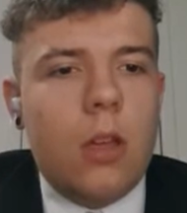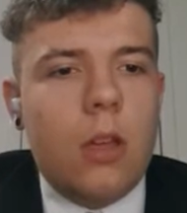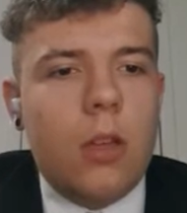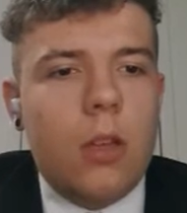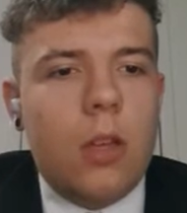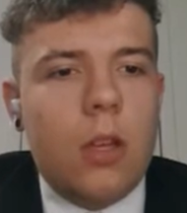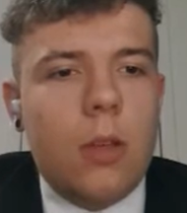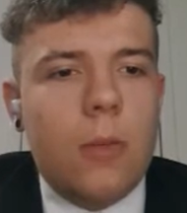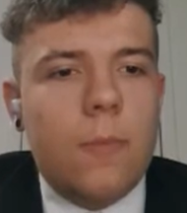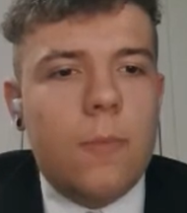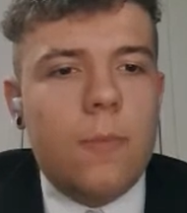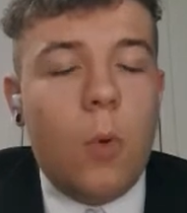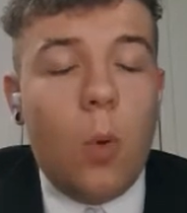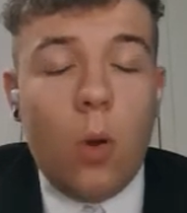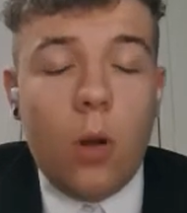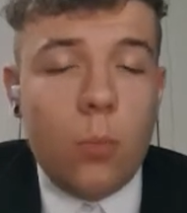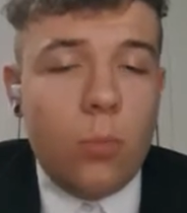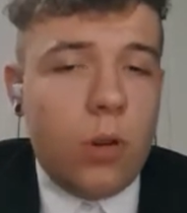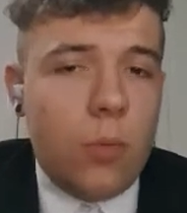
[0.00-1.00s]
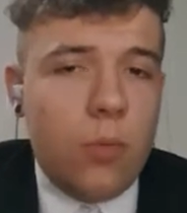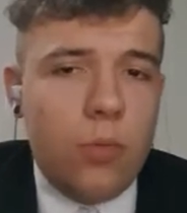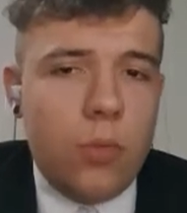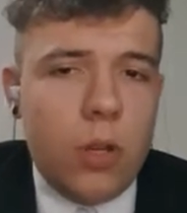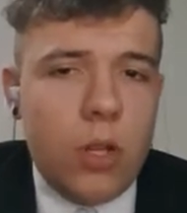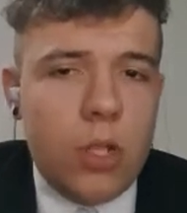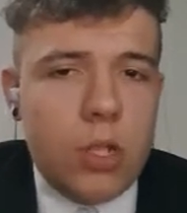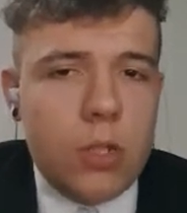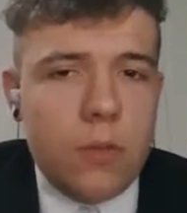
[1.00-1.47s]
all in
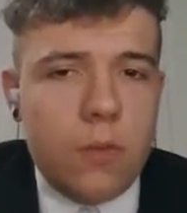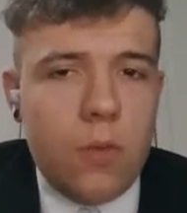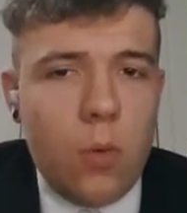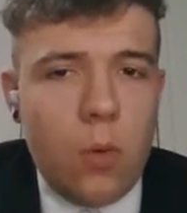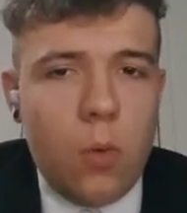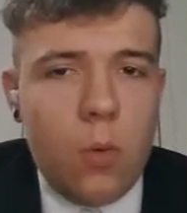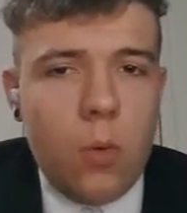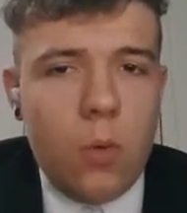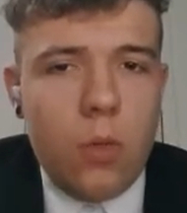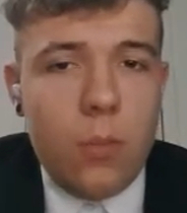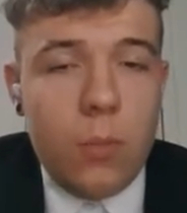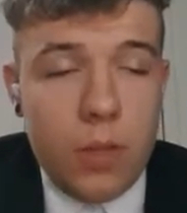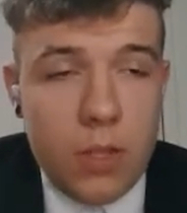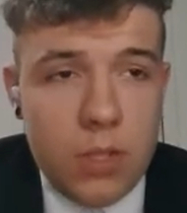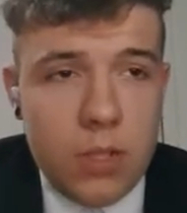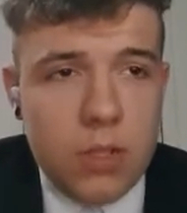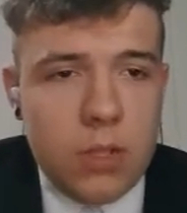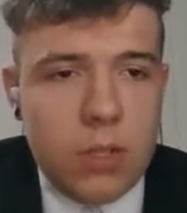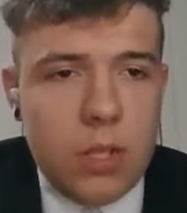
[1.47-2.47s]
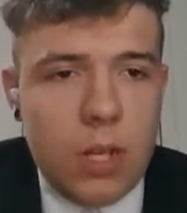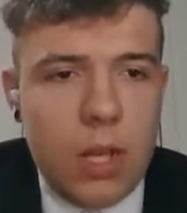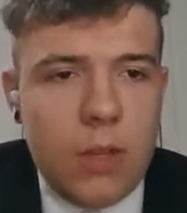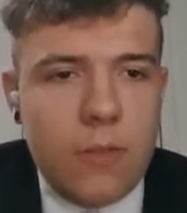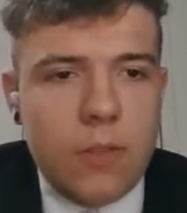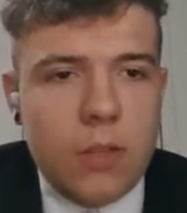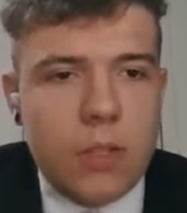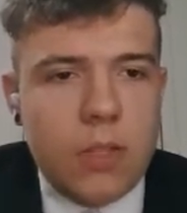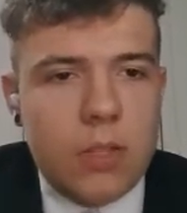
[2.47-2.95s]
preparation for the business
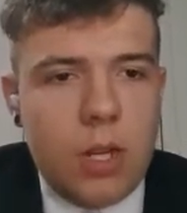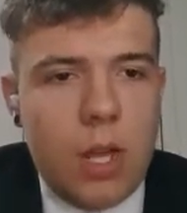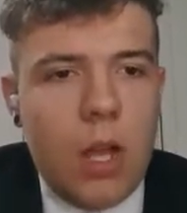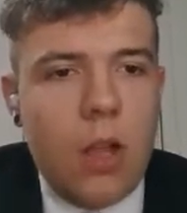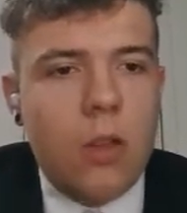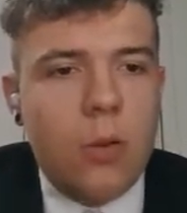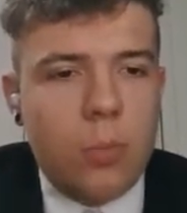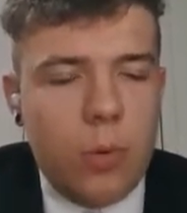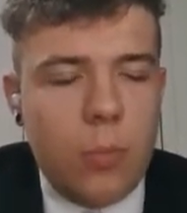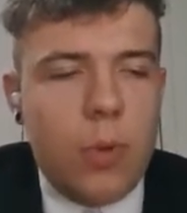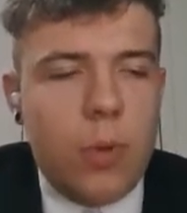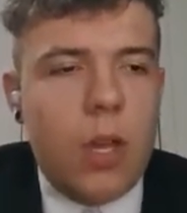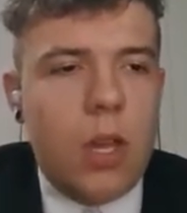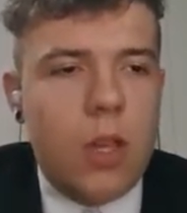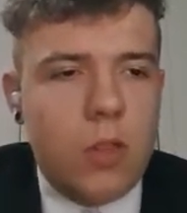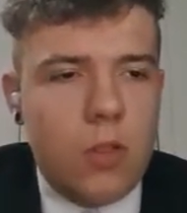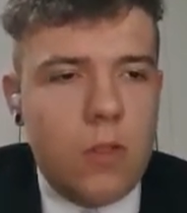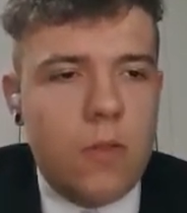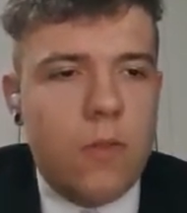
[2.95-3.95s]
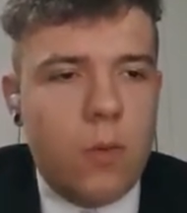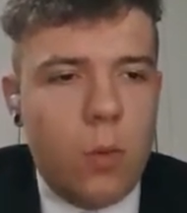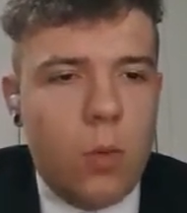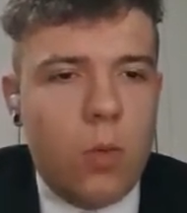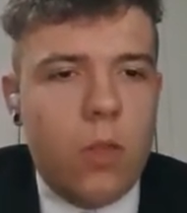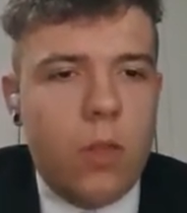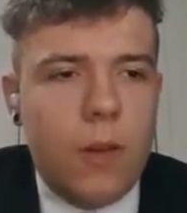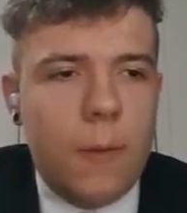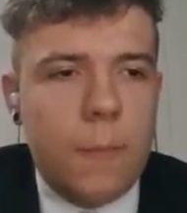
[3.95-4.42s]
life and style, and it prepares you for
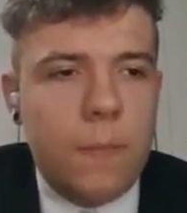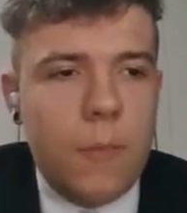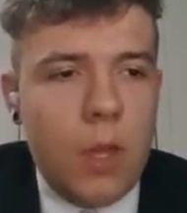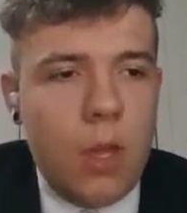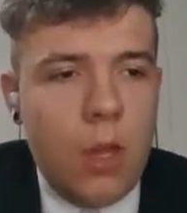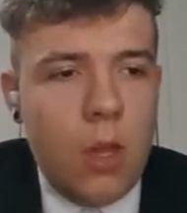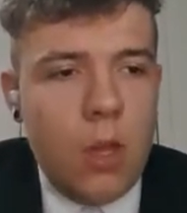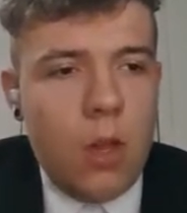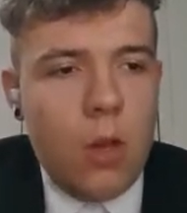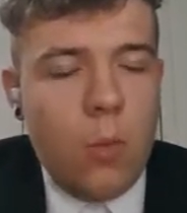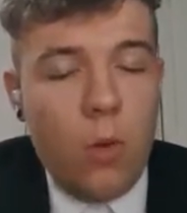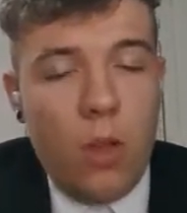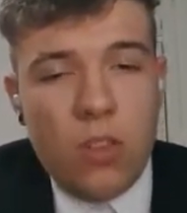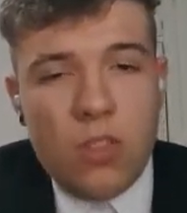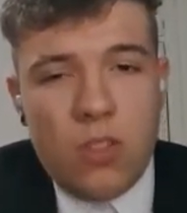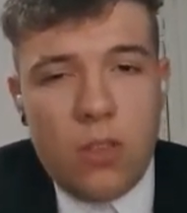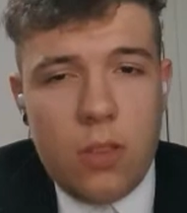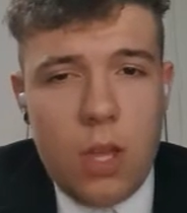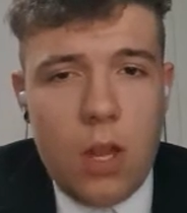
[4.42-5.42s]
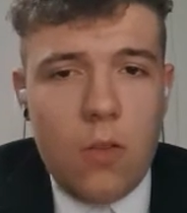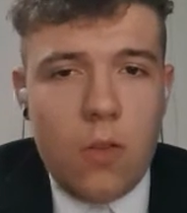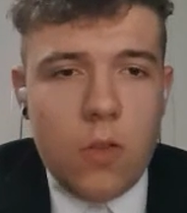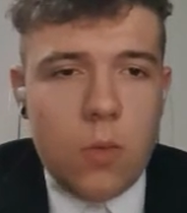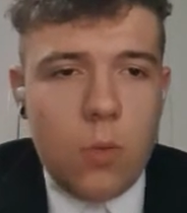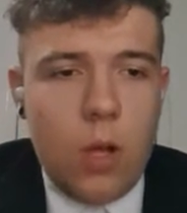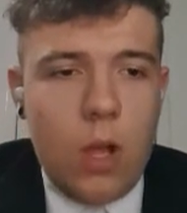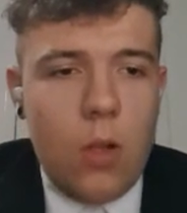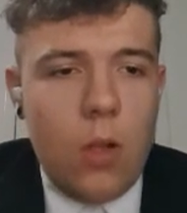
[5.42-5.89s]
that. Whilst you're there
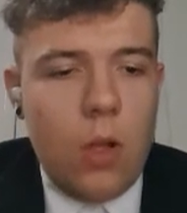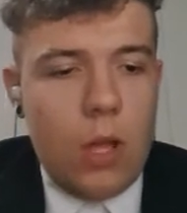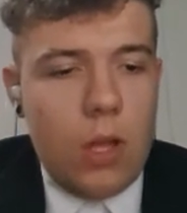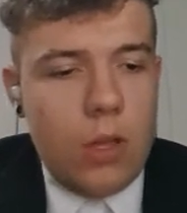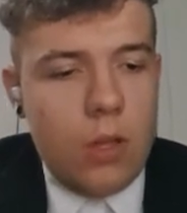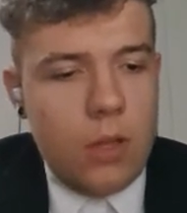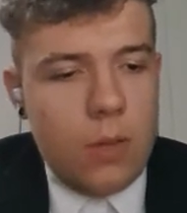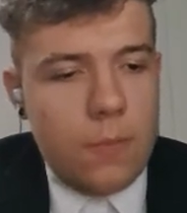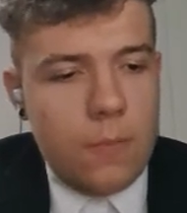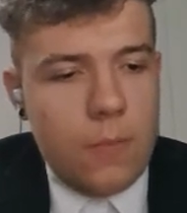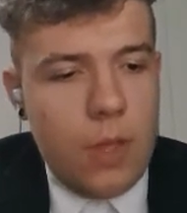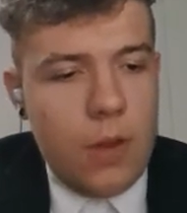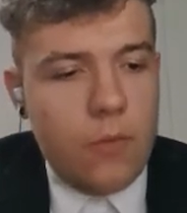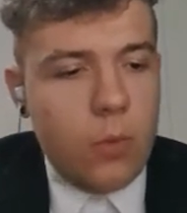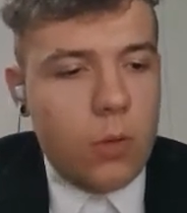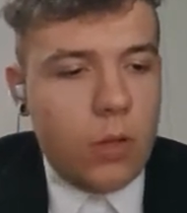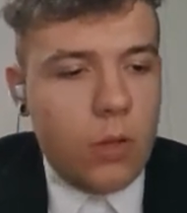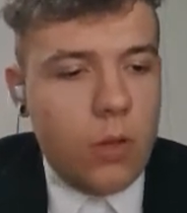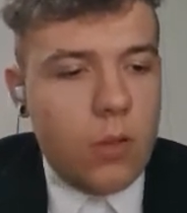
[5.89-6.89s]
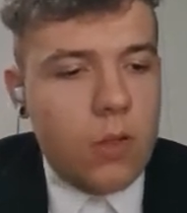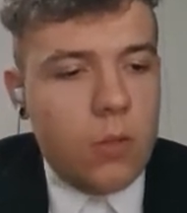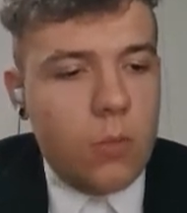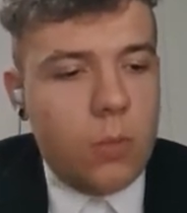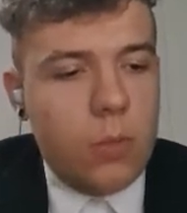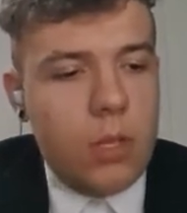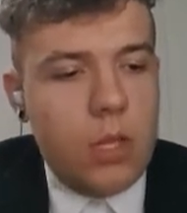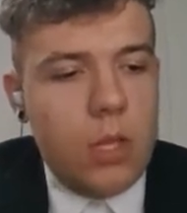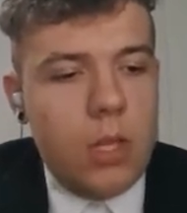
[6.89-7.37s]
as well, everyone else will
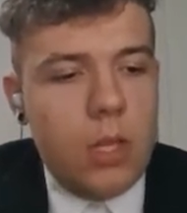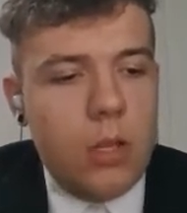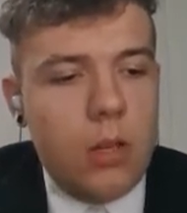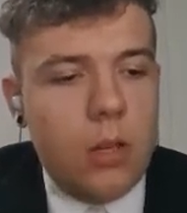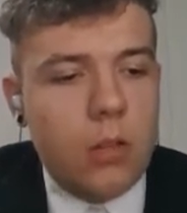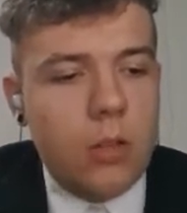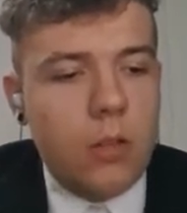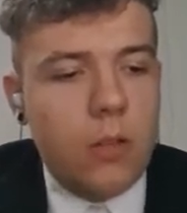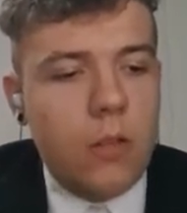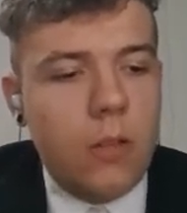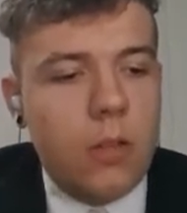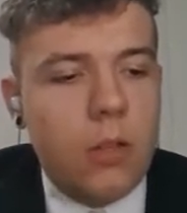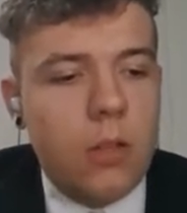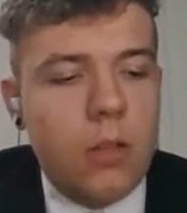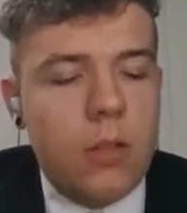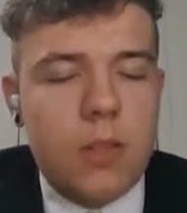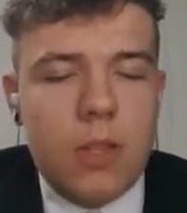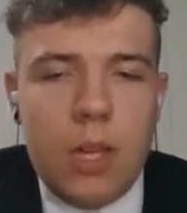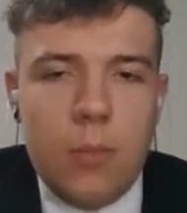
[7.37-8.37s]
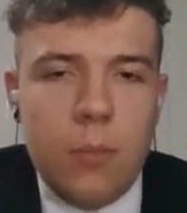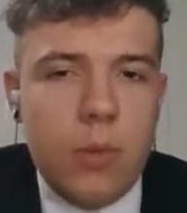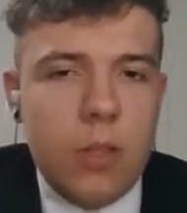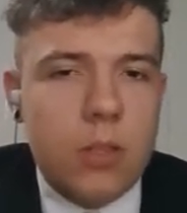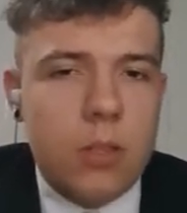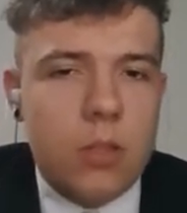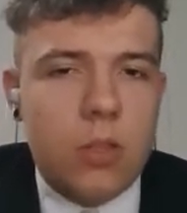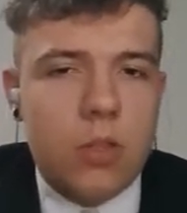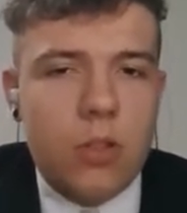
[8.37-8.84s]
be under the same
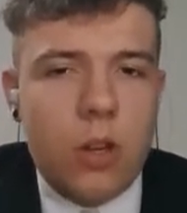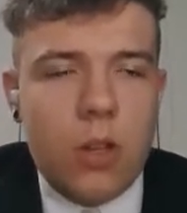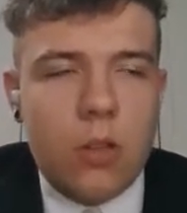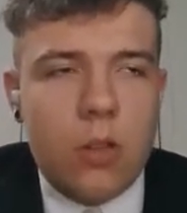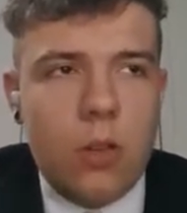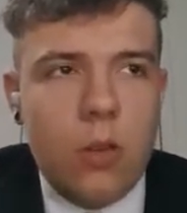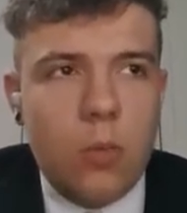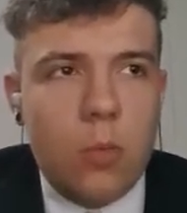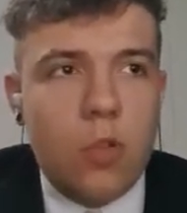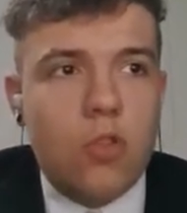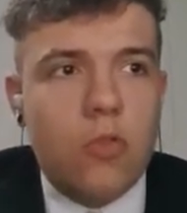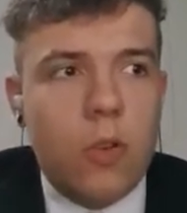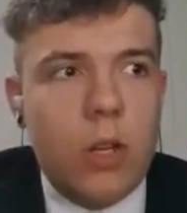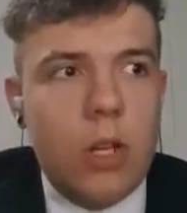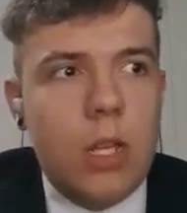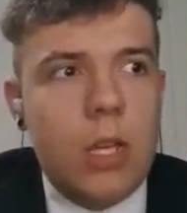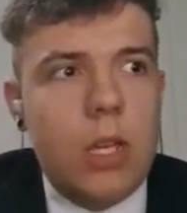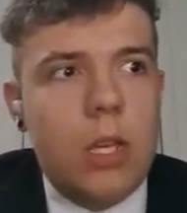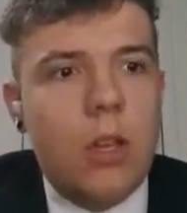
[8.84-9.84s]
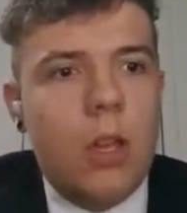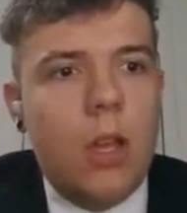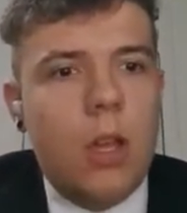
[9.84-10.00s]
business dress code, which really